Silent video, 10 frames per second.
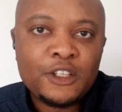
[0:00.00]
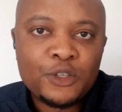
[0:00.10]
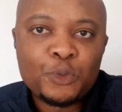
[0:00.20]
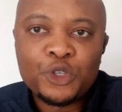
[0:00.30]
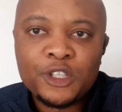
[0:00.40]
You
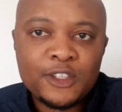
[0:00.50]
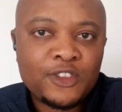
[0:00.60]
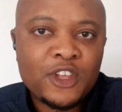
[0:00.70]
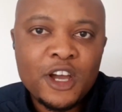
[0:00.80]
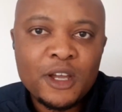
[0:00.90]
need to put in
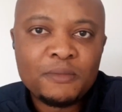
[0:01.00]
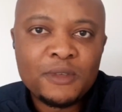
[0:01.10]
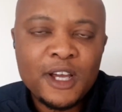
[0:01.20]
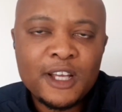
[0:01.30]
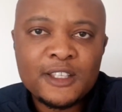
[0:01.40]
the
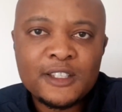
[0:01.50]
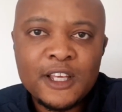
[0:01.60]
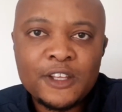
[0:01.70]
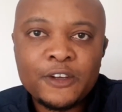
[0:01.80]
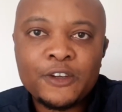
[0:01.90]
time. Yeah,
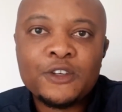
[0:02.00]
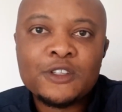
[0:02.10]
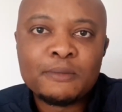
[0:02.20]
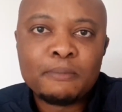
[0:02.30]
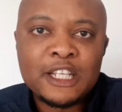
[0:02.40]
things are not
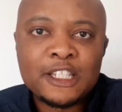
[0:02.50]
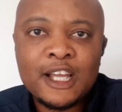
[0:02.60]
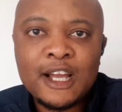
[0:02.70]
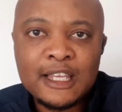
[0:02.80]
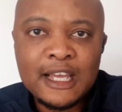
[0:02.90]
going to
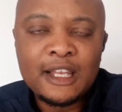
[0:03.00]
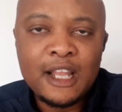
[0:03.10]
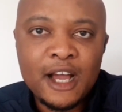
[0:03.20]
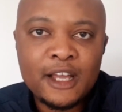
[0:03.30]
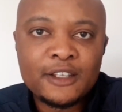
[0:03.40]
magically
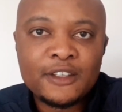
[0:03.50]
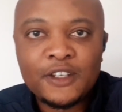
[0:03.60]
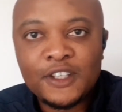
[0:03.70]
align.